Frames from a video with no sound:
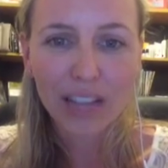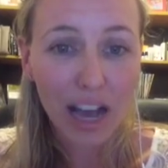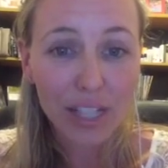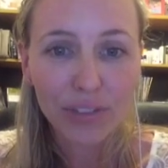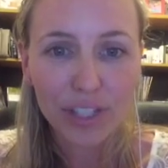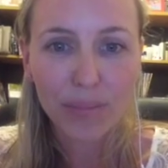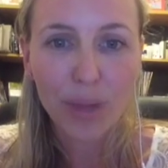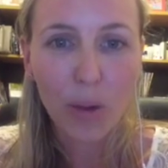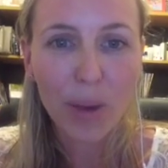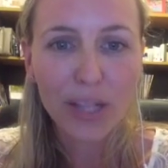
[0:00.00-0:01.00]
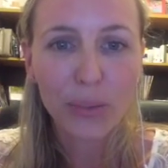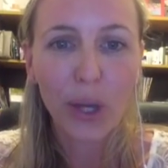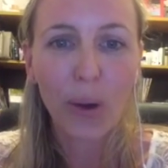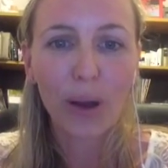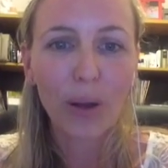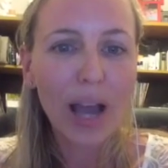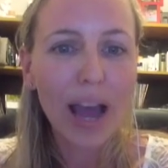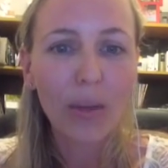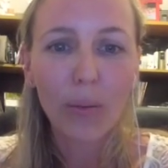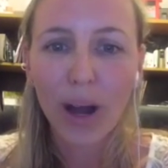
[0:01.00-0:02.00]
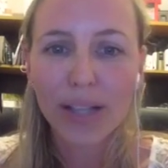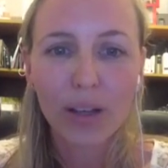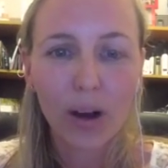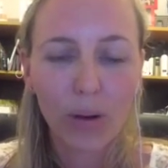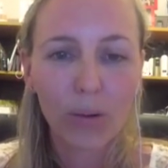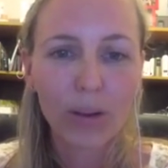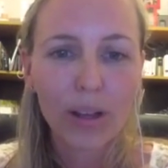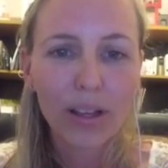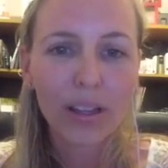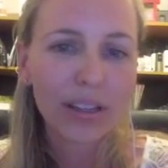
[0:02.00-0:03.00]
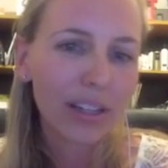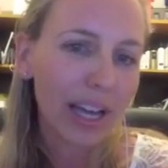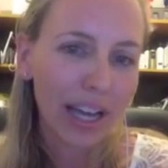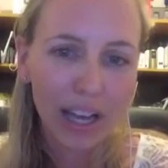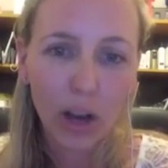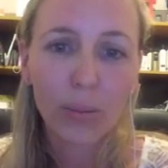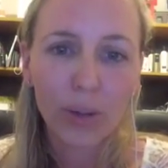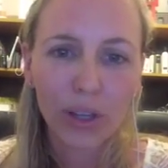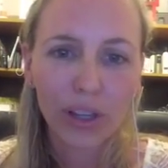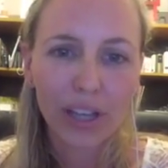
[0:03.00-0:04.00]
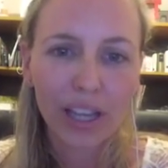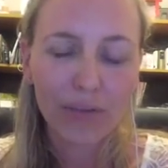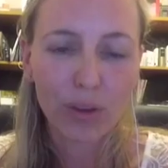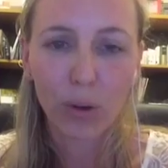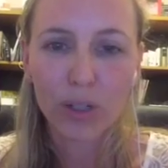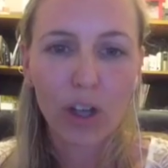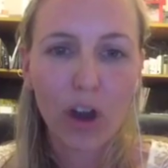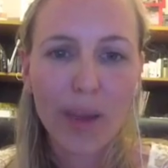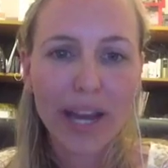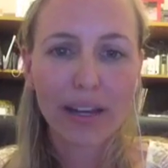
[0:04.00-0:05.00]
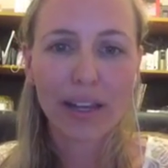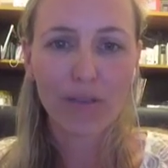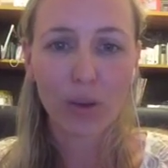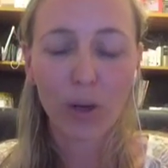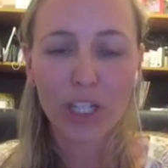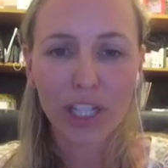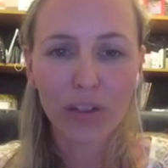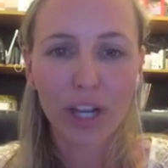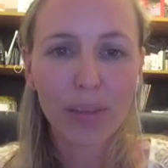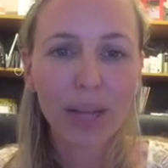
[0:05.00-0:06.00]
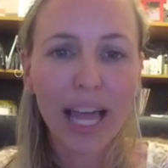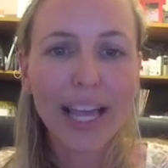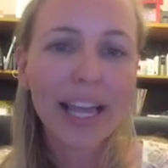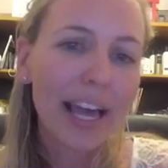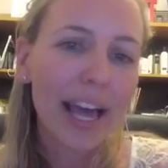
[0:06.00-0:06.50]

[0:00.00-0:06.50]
ask for some help as we go along. Otherwise, I'll help you if you want to comment if you're watching the replay,